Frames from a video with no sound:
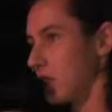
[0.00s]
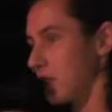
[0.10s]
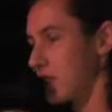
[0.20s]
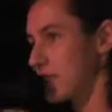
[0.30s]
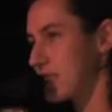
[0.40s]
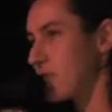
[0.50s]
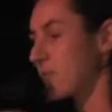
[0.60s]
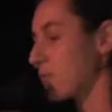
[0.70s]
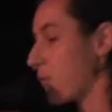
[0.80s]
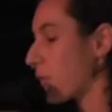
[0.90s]
It's
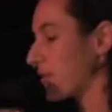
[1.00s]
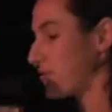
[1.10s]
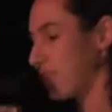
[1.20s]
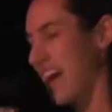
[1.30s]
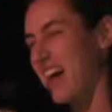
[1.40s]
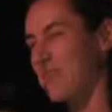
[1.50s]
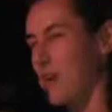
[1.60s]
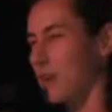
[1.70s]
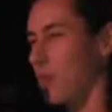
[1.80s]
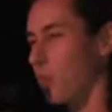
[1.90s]
7:45
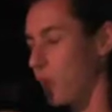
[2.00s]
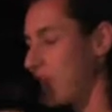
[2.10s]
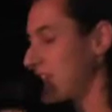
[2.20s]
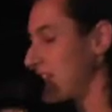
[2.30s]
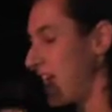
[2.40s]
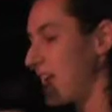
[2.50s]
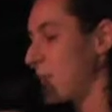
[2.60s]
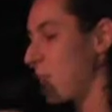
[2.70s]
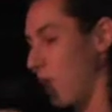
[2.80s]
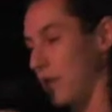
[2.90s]
on a weekday
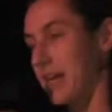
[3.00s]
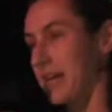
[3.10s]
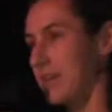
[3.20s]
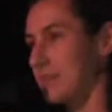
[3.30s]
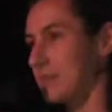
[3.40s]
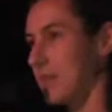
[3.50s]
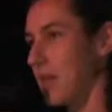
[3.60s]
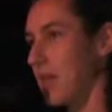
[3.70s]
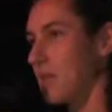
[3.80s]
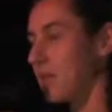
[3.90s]
morning.
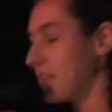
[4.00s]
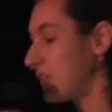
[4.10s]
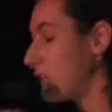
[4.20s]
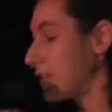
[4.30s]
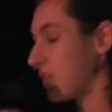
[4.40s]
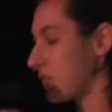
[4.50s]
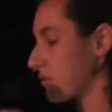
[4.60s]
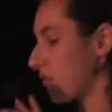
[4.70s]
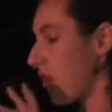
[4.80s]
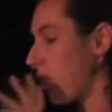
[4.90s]
The human
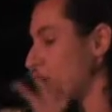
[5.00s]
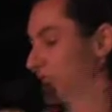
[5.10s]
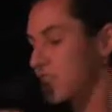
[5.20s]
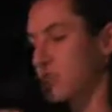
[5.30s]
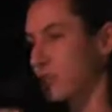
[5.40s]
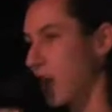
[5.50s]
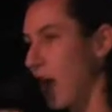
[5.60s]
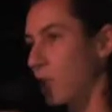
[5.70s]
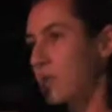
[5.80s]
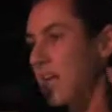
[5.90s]
throng
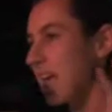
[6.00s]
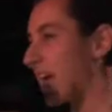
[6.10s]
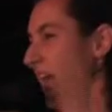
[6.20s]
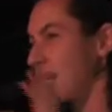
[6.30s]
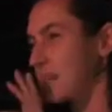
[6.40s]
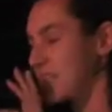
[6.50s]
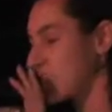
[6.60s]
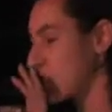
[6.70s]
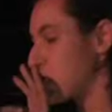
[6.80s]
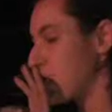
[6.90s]
surrounding and
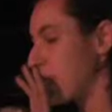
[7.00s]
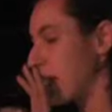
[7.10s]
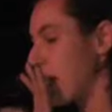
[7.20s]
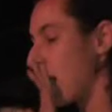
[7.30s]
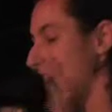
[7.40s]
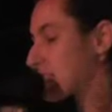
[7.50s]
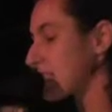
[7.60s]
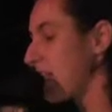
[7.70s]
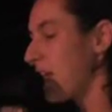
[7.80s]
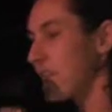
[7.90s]
obscuring
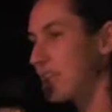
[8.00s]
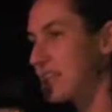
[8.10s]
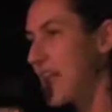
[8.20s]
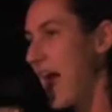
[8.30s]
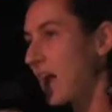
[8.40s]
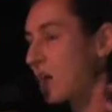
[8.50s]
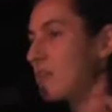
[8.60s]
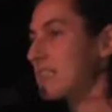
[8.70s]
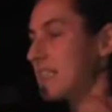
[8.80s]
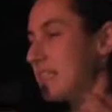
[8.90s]
us, the
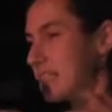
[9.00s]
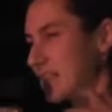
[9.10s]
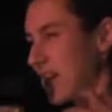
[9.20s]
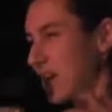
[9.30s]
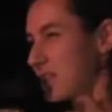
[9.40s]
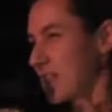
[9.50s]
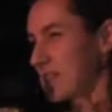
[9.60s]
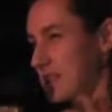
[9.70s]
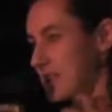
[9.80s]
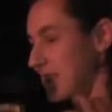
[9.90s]
daggers he stares
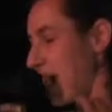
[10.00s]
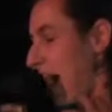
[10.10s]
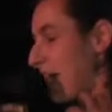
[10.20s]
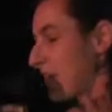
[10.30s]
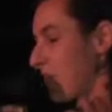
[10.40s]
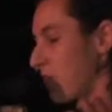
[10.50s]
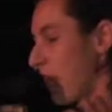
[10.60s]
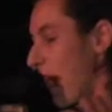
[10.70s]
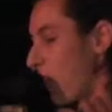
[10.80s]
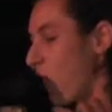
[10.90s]
at the side of
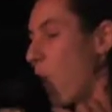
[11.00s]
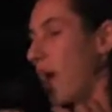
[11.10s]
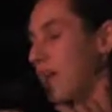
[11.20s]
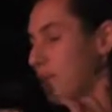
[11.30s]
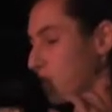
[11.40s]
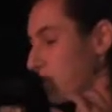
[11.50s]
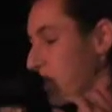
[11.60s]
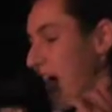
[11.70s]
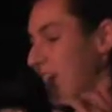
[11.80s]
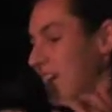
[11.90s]
my white
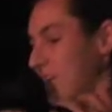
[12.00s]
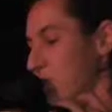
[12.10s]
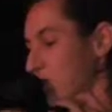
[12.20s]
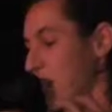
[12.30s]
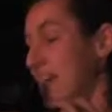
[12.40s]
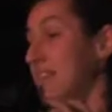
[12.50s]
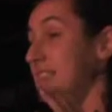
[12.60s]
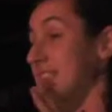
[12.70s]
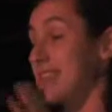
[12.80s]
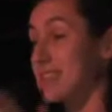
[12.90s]
faggot
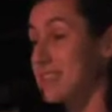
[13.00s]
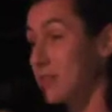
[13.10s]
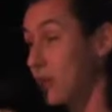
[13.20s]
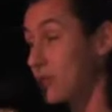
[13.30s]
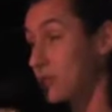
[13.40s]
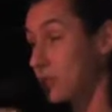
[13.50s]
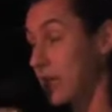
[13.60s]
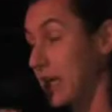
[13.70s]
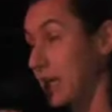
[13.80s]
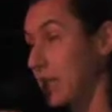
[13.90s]
face, its nose
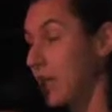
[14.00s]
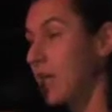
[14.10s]
ring,